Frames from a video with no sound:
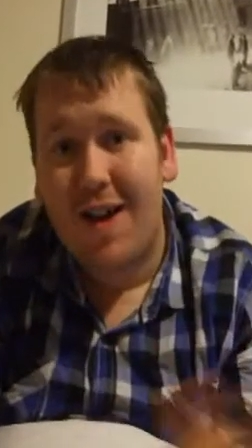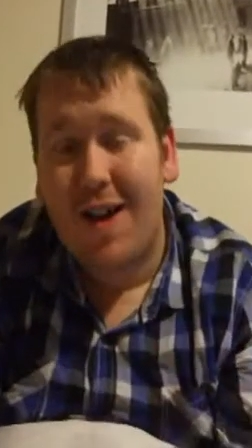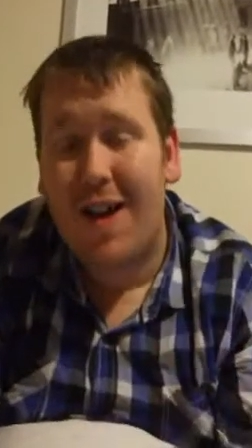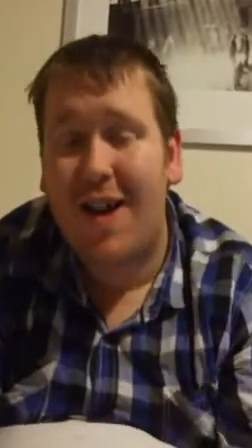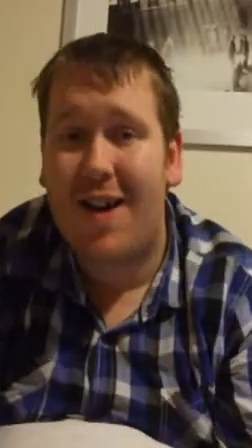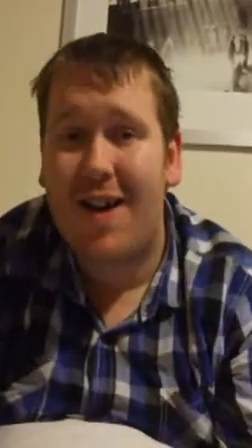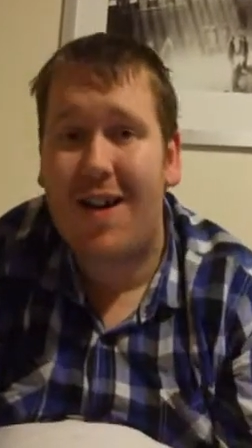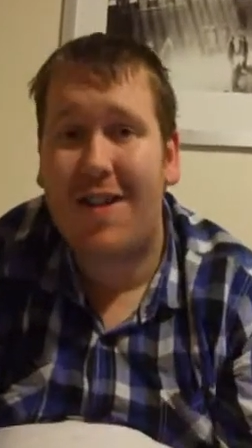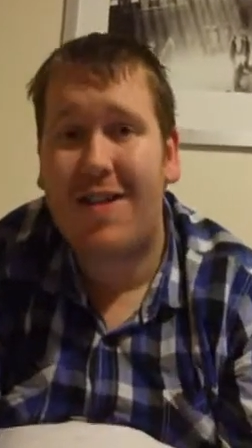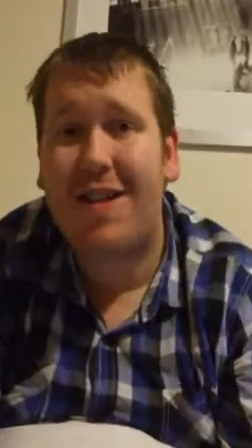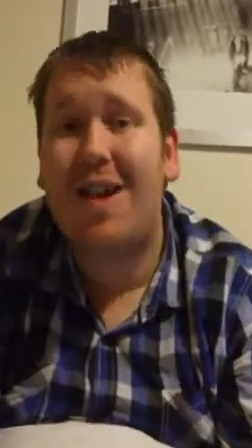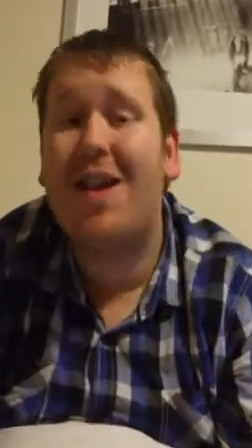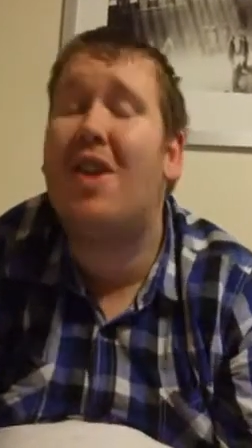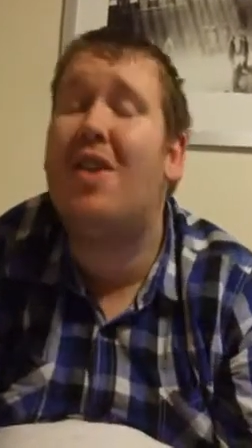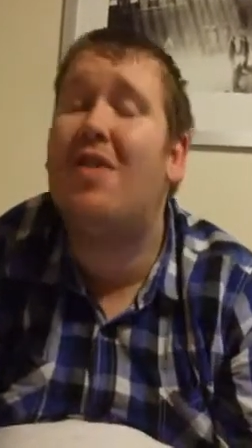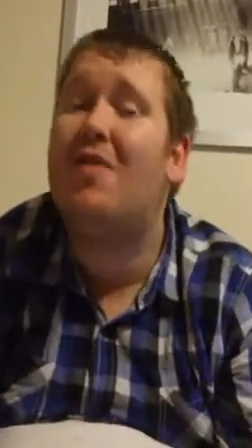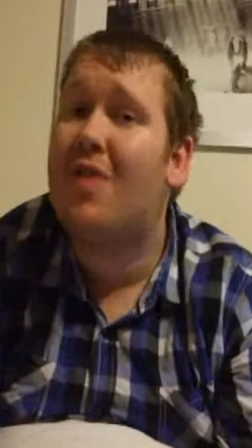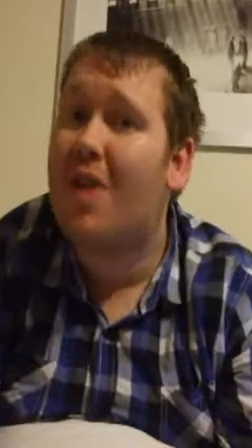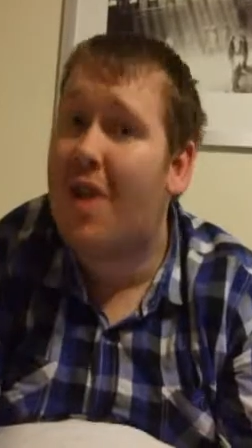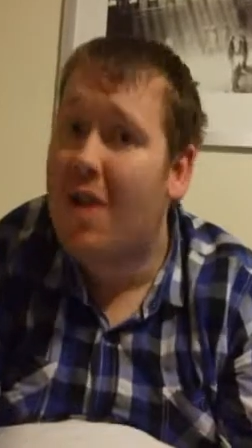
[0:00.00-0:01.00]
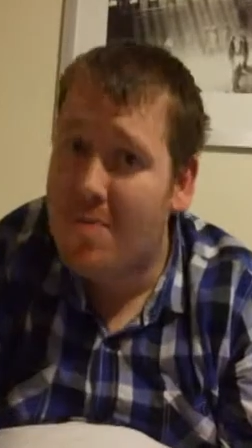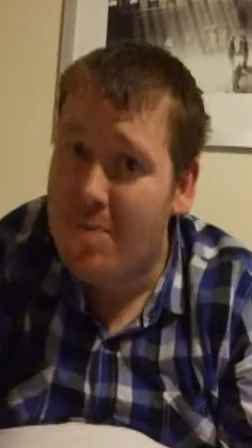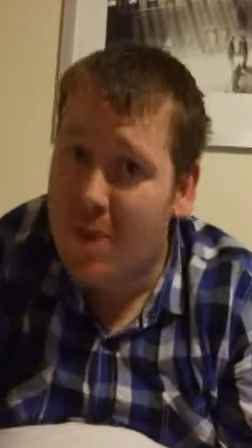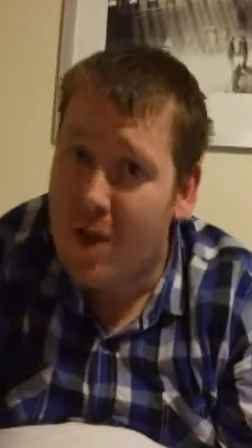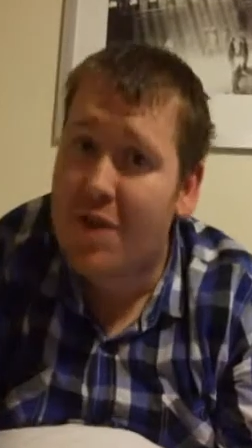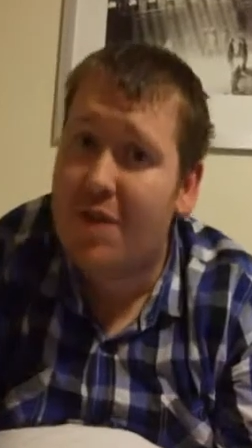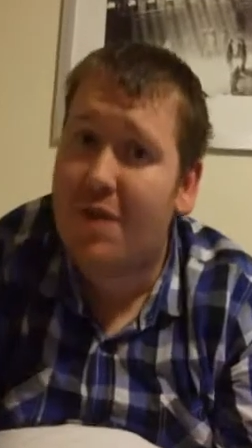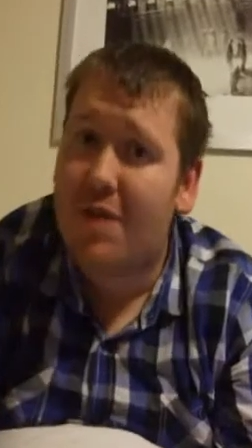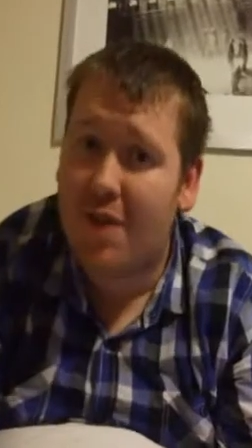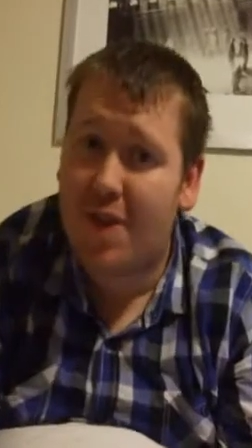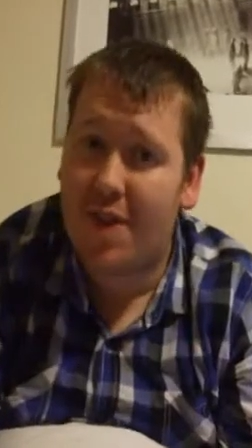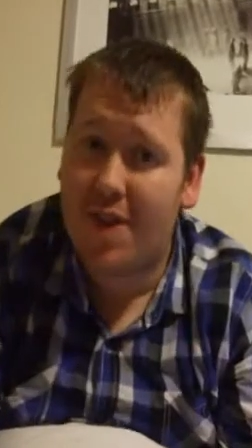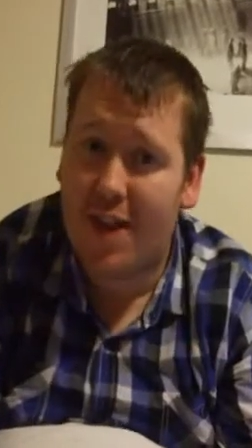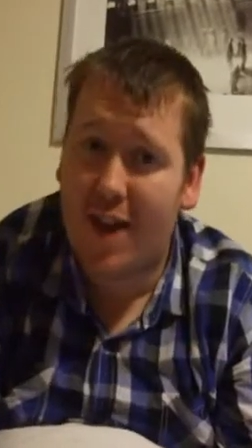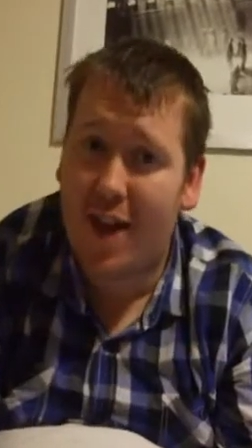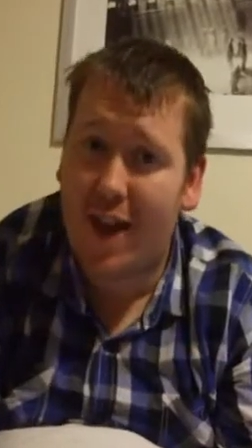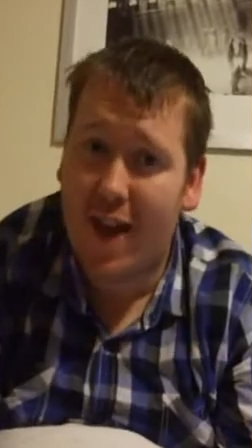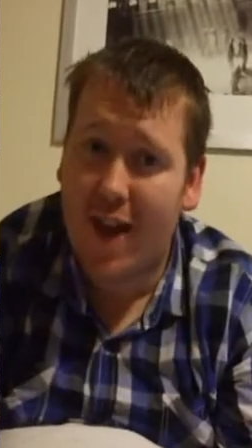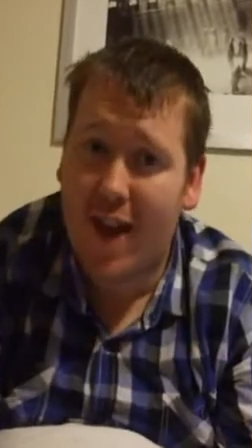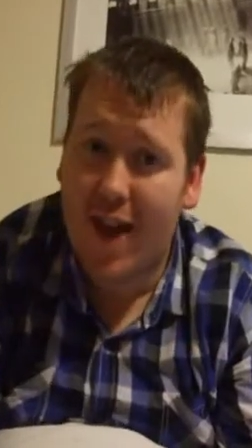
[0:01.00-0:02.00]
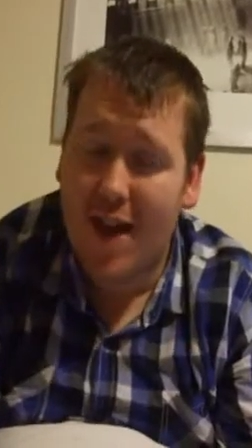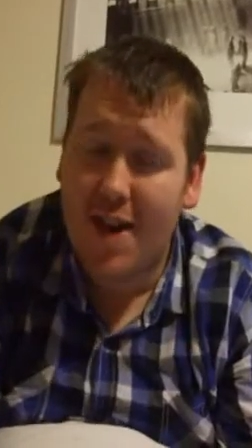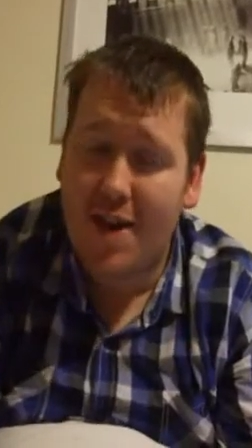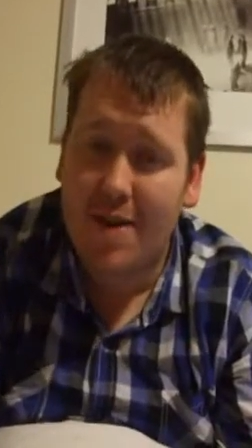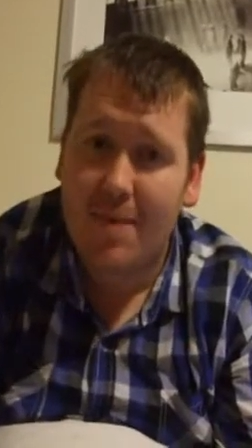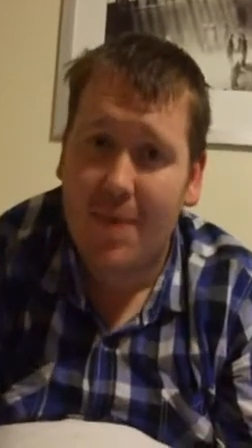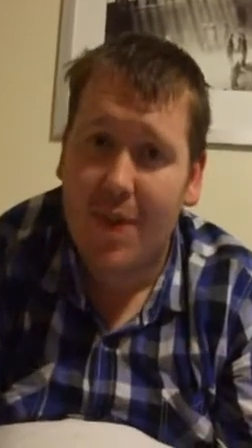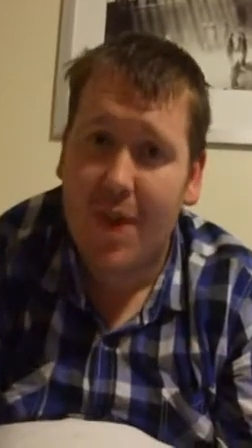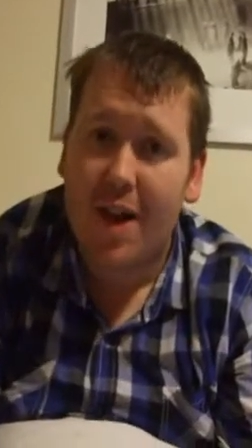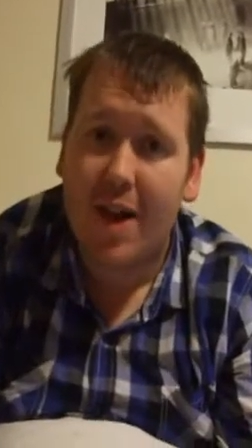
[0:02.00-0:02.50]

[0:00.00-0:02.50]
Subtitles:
Thank you very much for visiting again.